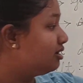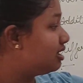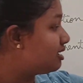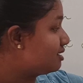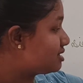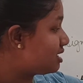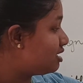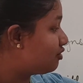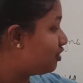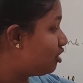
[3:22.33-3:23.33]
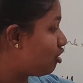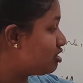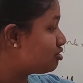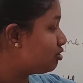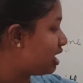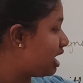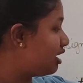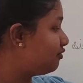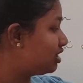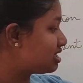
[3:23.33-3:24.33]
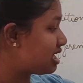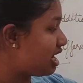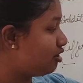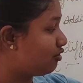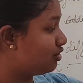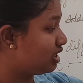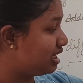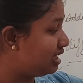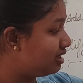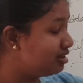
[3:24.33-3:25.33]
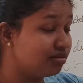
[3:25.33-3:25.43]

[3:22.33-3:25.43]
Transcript: The result will also have the sign of the greater